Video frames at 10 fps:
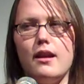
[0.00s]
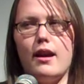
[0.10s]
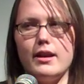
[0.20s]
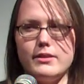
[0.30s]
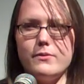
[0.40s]

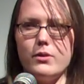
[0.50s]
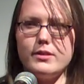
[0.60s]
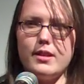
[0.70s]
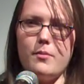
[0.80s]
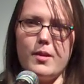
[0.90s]
Eyes
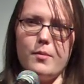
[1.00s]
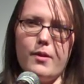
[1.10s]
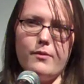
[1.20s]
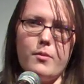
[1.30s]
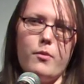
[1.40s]
focus on me
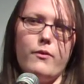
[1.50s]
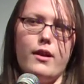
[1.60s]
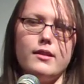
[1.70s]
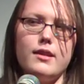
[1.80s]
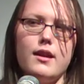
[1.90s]
above rim of
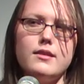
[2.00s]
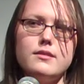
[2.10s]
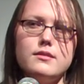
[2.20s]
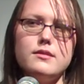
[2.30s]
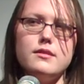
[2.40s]
wine
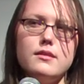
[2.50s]
glass.